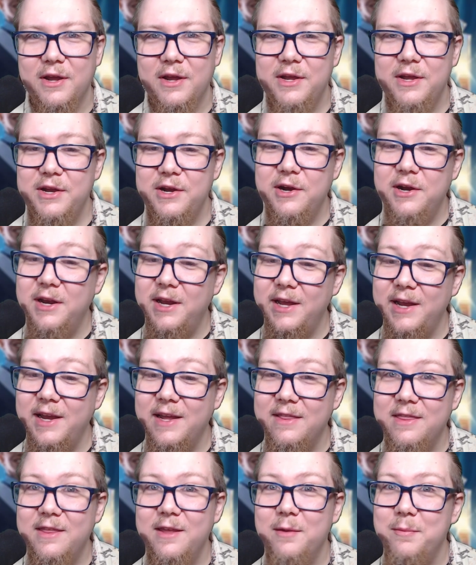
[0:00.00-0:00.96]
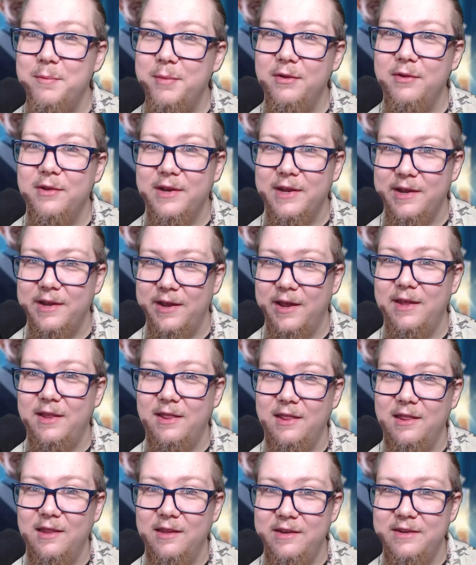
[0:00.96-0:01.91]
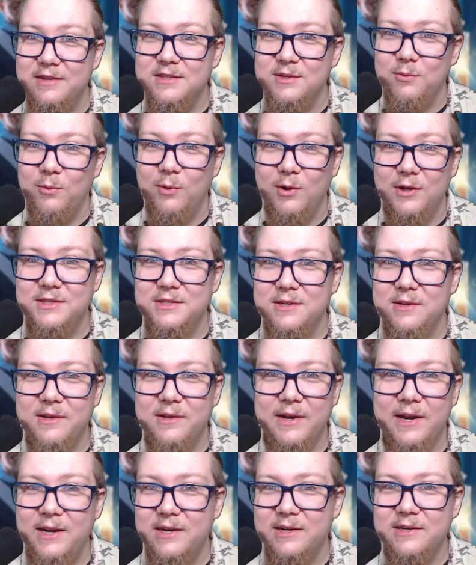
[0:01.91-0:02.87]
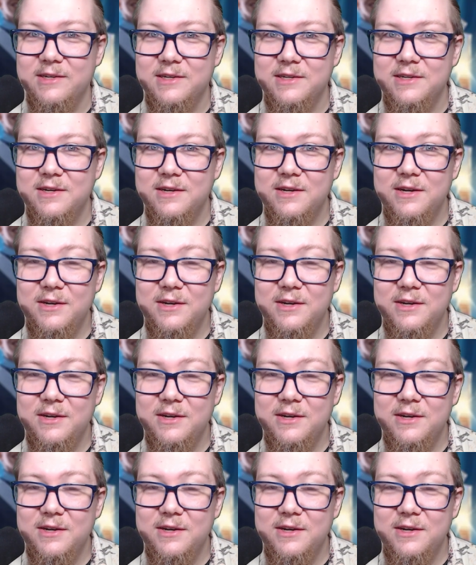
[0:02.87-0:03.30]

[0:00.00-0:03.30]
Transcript: You're going to get the ability at least once on enter.